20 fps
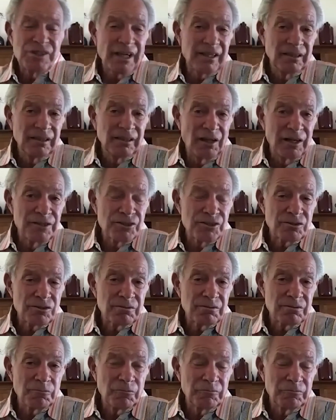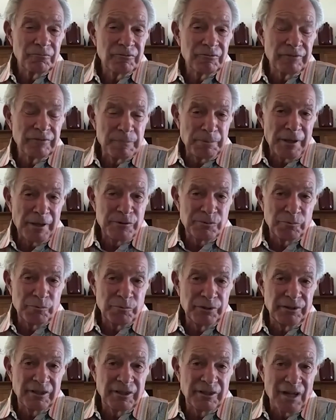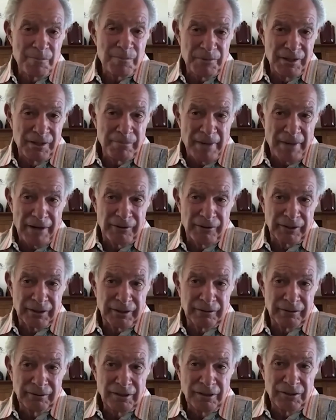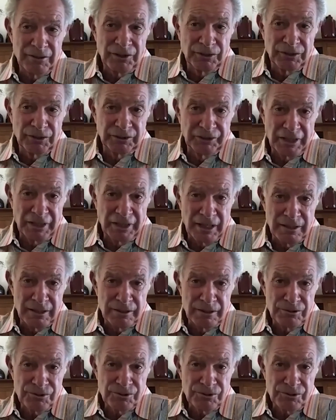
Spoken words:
the second largest replacement window company in America in the early 80s.